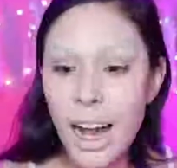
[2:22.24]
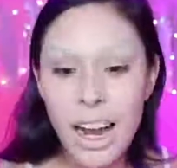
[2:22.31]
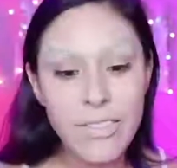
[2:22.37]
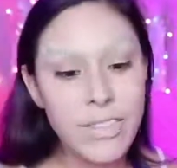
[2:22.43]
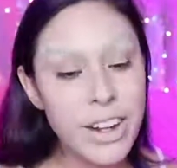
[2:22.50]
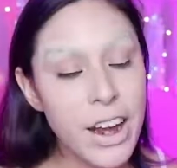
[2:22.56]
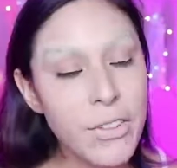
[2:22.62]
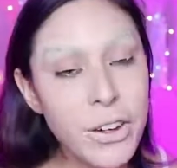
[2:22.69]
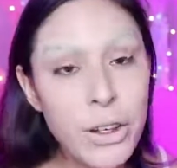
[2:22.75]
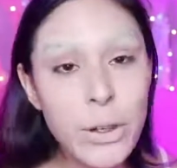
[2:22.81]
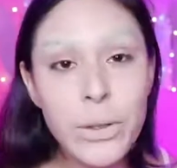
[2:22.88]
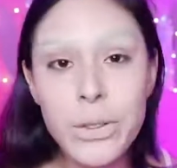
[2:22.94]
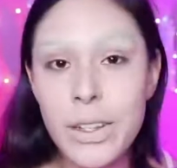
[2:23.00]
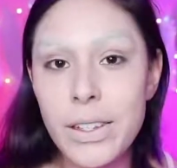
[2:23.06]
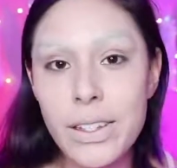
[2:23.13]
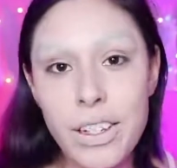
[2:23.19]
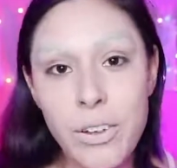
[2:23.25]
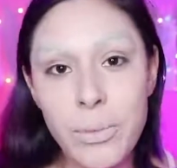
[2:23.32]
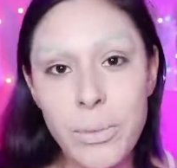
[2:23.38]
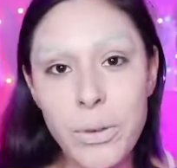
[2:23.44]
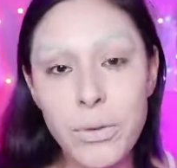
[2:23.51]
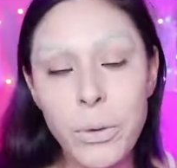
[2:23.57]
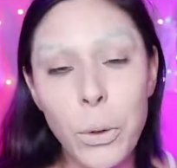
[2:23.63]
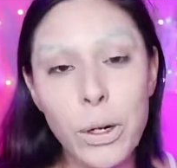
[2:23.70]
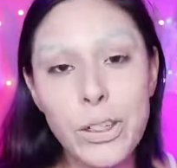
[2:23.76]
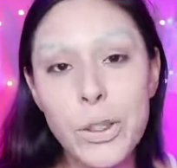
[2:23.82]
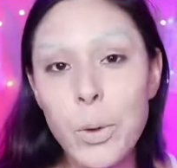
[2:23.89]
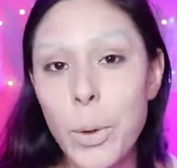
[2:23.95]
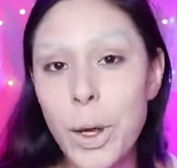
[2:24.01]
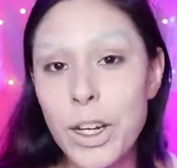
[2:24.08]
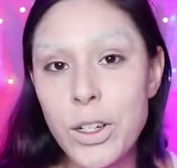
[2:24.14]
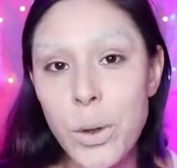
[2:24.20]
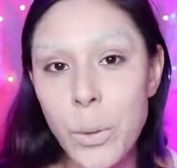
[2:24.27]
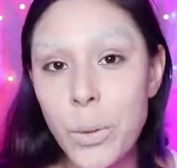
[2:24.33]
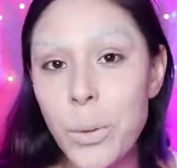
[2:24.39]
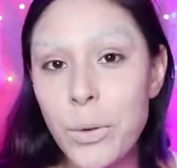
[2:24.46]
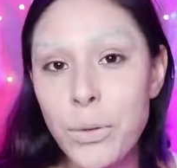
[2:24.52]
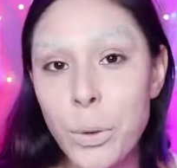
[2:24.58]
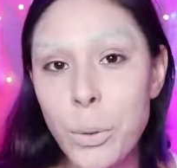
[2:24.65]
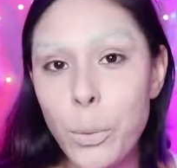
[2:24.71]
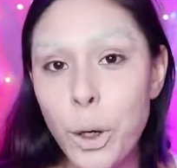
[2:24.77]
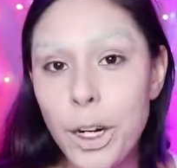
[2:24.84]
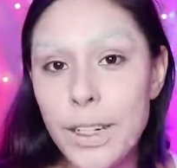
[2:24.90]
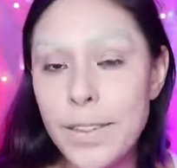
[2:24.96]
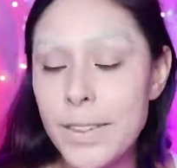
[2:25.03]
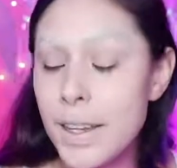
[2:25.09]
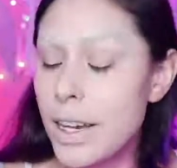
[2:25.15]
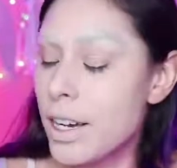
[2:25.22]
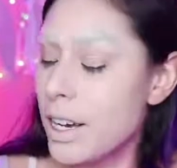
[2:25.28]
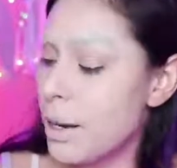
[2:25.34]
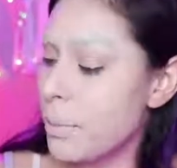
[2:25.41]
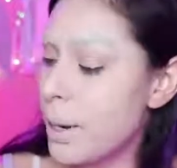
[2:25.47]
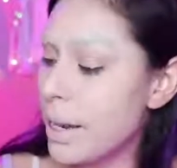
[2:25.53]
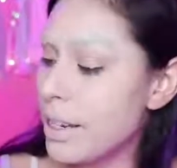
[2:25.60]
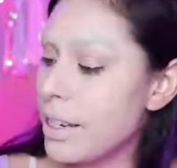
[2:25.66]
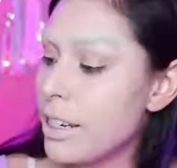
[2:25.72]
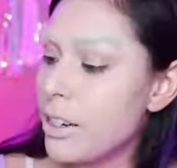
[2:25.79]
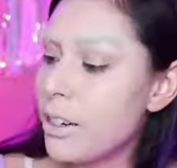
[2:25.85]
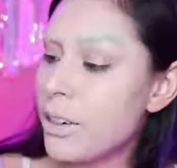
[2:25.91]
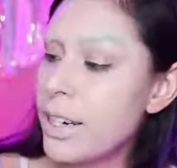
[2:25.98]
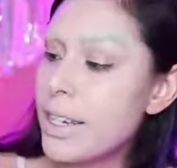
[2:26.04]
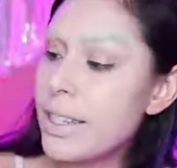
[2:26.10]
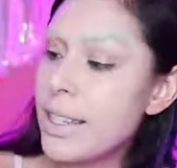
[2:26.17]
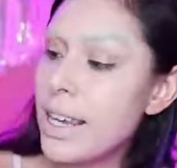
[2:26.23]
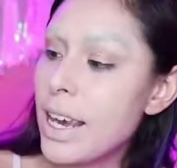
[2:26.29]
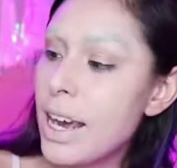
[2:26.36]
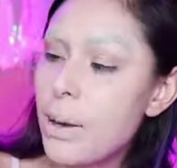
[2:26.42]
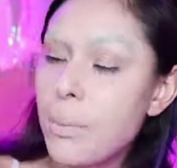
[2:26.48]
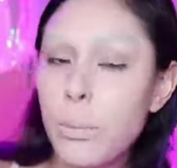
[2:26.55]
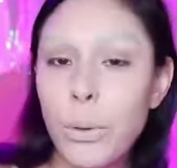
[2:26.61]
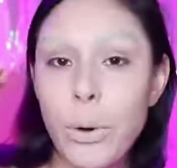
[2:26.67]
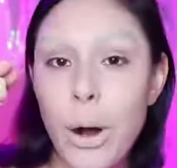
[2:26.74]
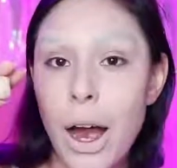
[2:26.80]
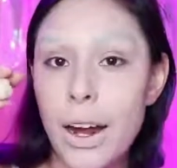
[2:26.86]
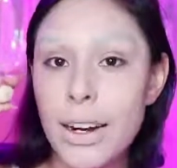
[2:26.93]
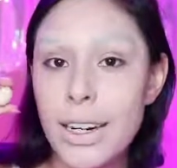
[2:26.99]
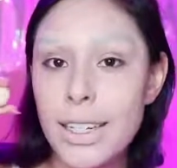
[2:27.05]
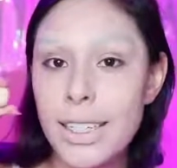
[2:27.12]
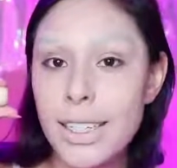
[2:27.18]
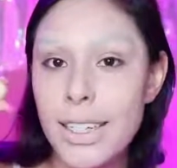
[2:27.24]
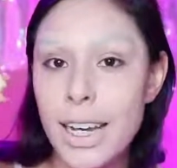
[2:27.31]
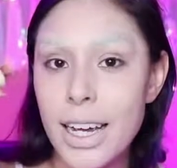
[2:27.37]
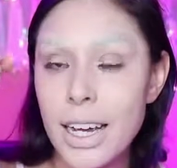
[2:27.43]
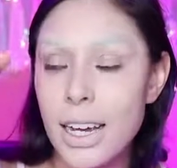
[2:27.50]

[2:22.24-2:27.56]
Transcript: I've never used this stuff before, so I don't know if it works, but here is the end product.